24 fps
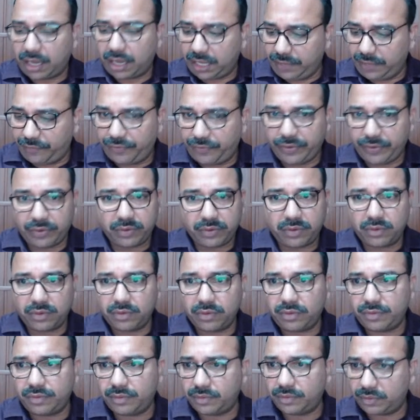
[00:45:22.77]
if
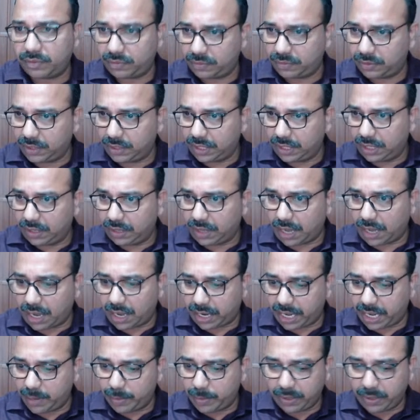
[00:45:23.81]
you
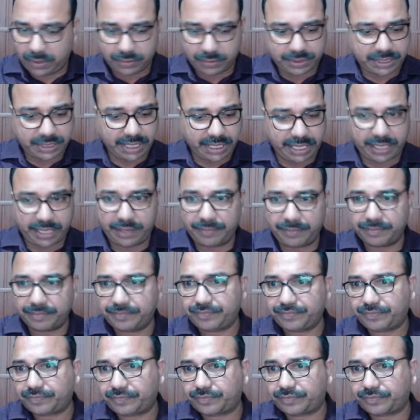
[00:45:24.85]
are able to see,